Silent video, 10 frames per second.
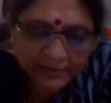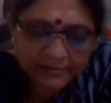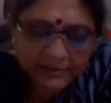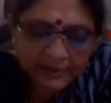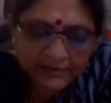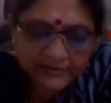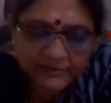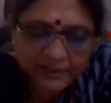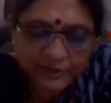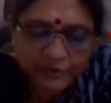I mean, it's
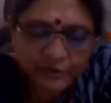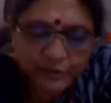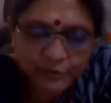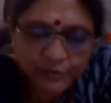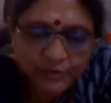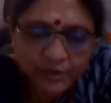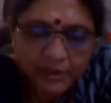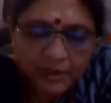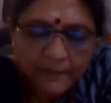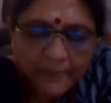either through
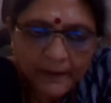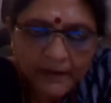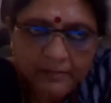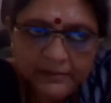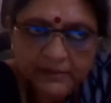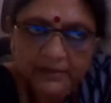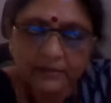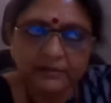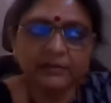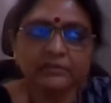uh, but
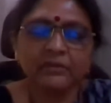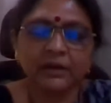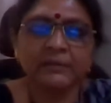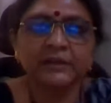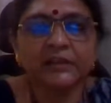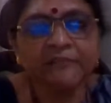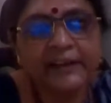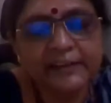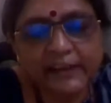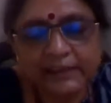you know, I mean, if
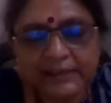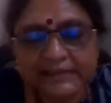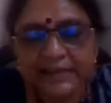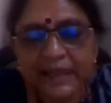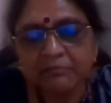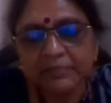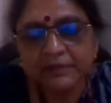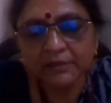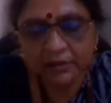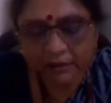I take the
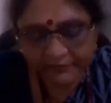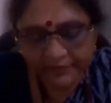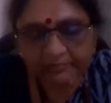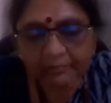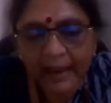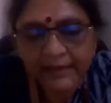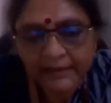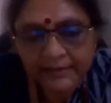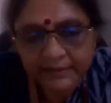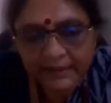example of the
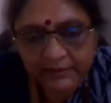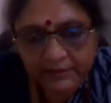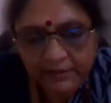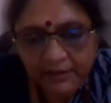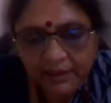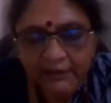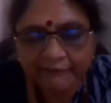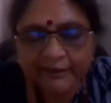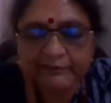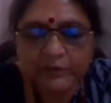banking sector,
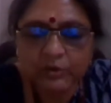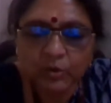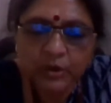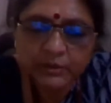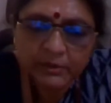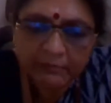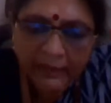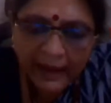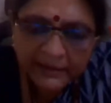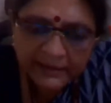when we go onto a
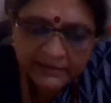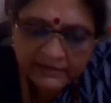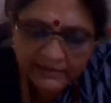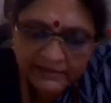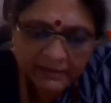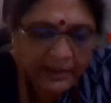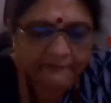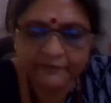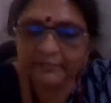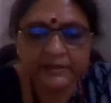banking system,
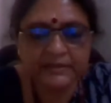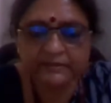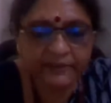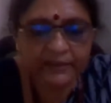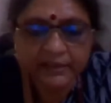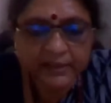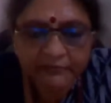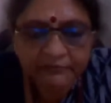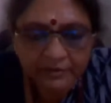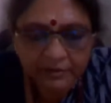everybody is very
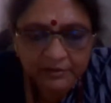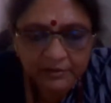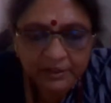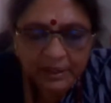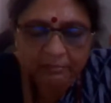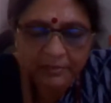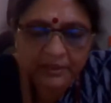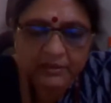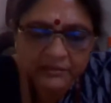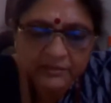careful
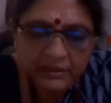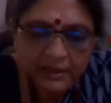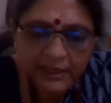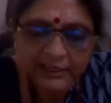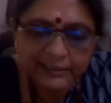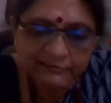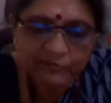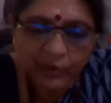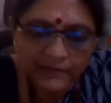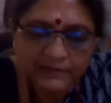because it
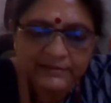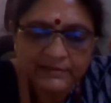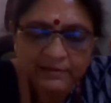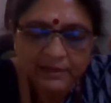involves,